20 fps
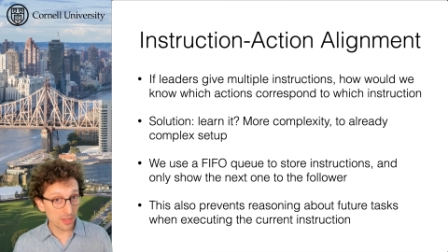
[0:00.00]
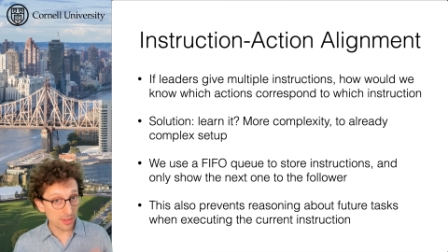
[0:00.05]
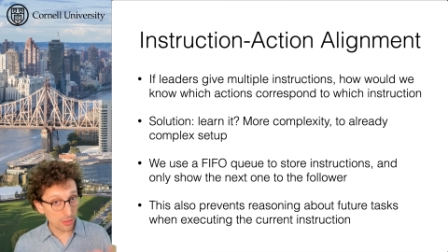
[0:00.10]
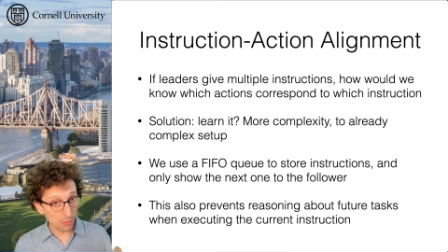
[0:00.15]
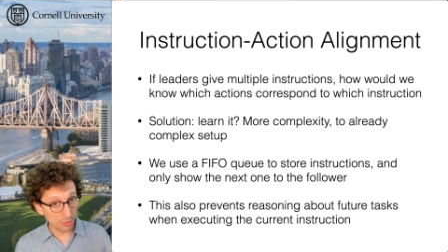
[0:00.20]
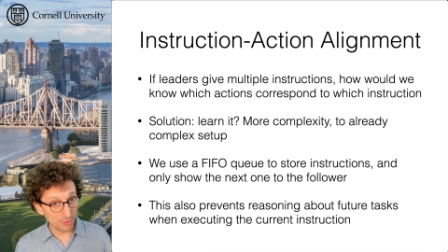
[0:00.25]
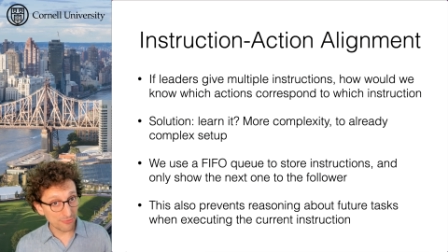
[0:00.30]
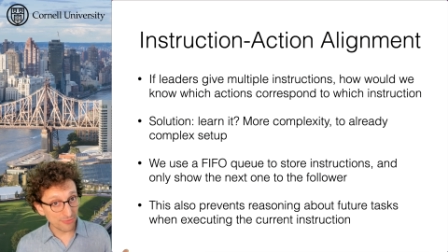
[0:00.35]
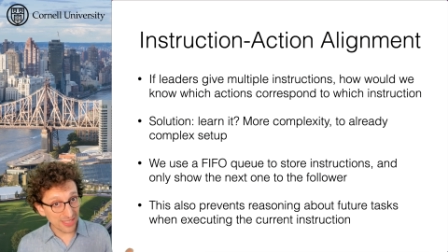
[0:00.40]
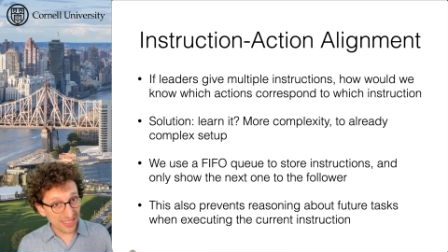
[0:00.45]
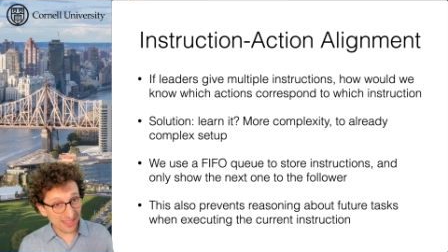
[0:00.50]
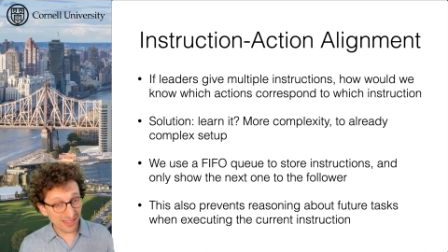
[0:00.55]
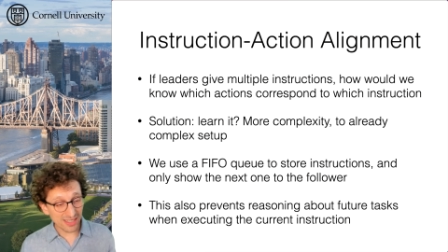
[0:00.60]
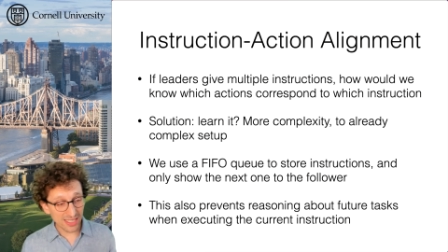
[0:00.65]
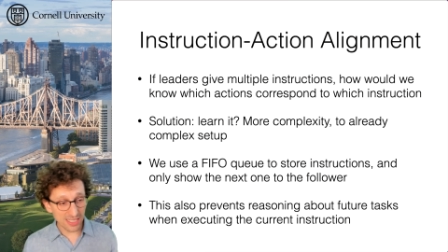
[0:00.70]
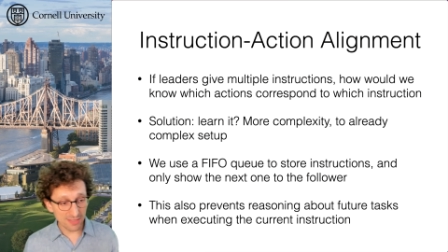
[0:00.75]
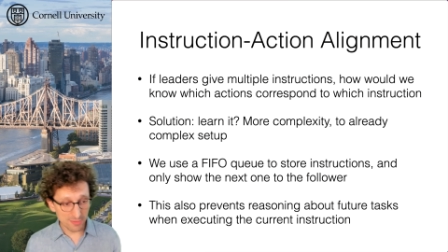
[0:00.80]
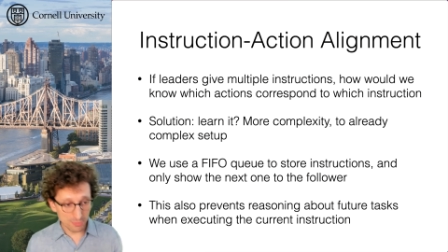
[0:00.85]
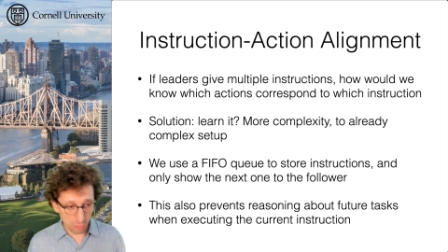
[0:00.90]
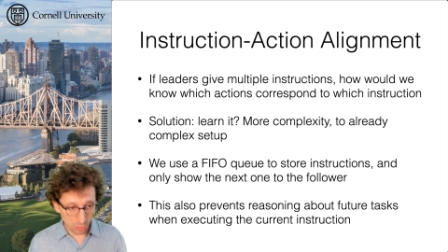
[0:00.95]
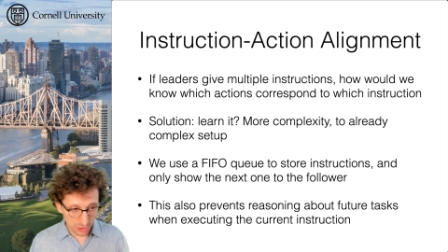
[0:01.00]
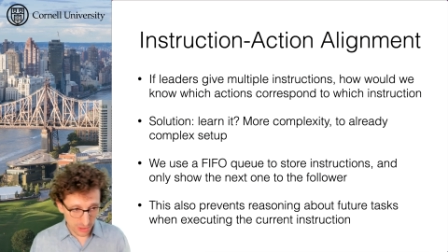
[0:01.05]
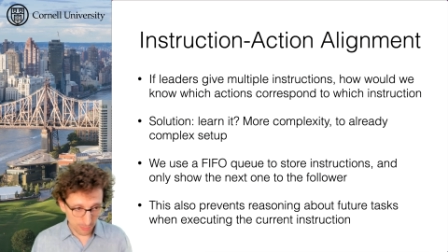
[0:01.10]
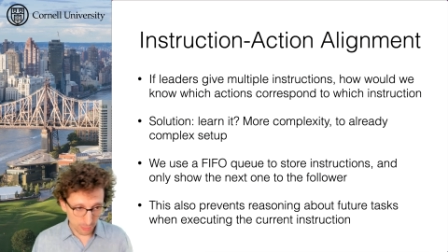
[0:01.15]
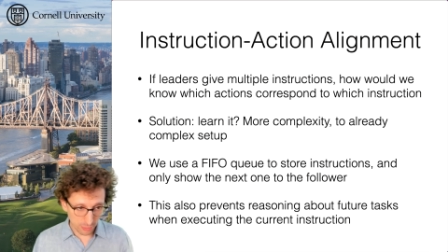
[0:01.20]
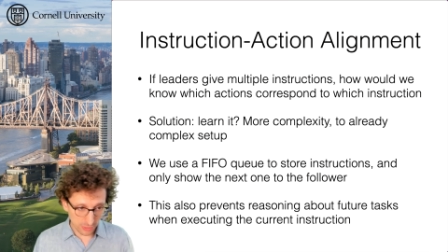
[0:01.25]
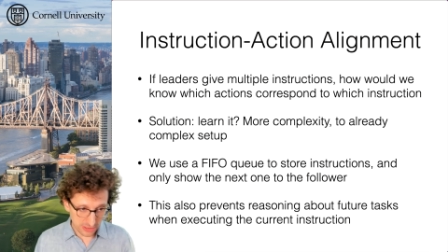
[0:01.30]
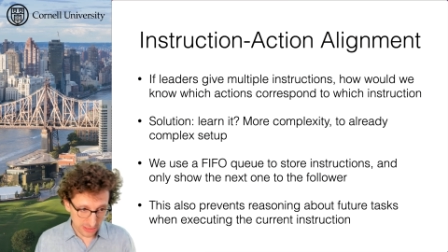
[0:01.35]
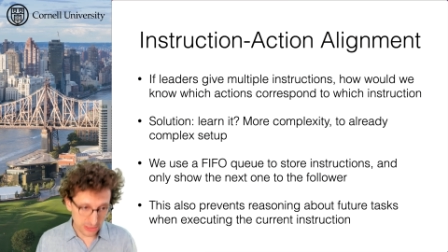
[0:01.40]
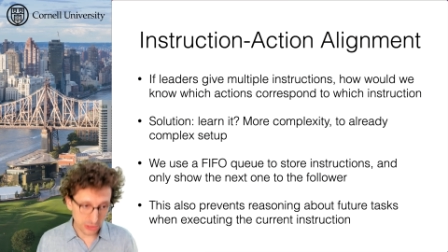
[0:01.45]
So if leader gives
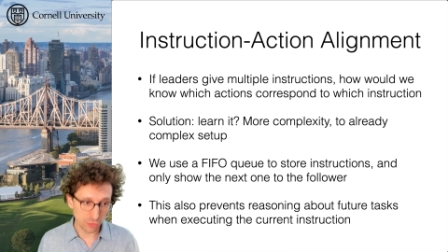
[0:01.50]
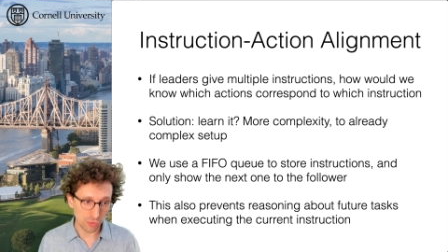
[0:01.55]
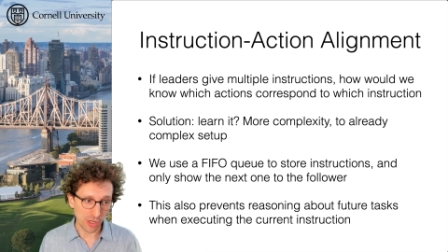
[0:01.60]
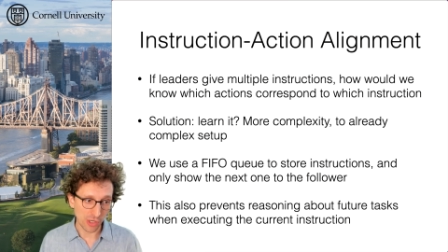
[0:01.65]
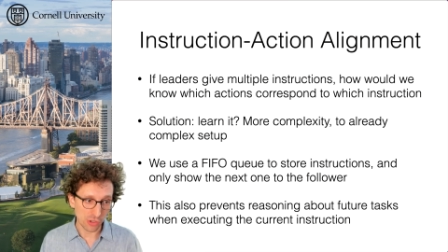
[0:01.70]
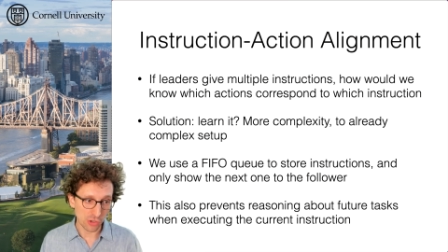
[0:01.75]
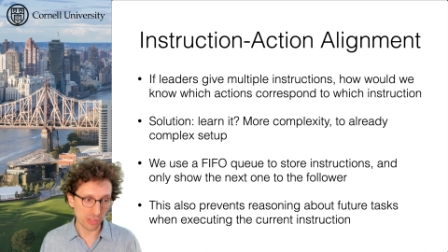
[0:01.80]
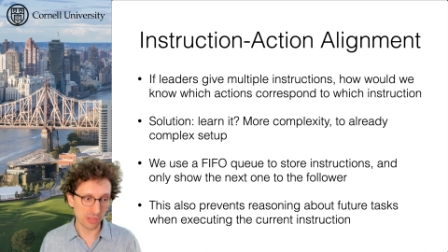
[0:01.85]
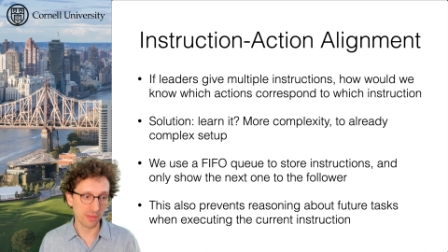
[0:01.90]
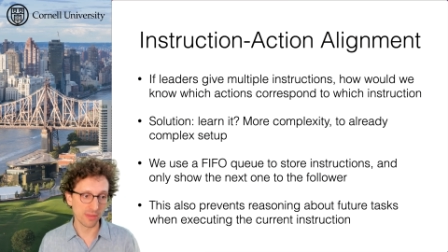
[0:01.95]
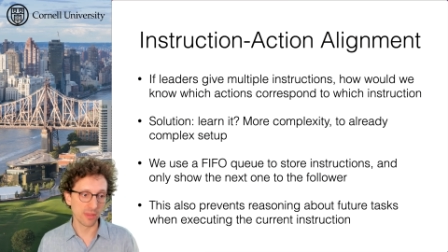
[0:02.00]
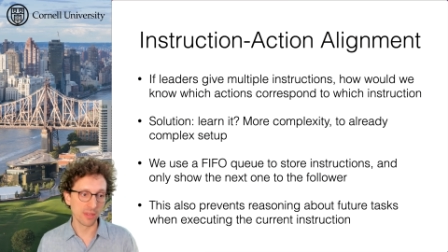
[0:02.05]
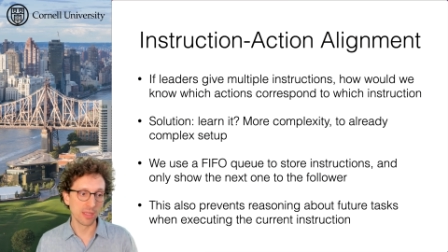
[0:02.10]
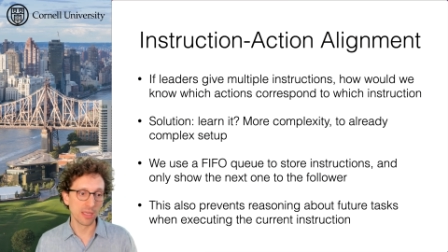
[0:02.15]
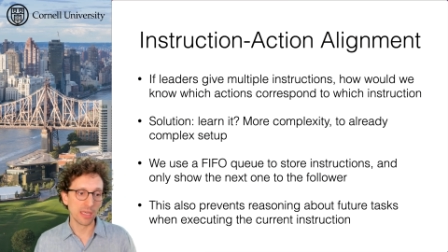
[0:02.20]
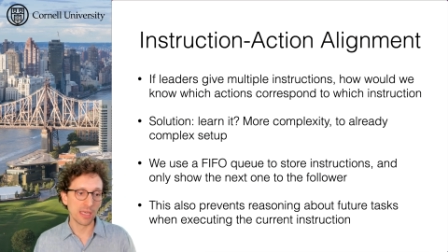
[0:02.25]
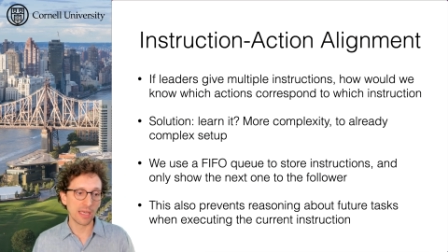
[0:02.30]
multiple instructions,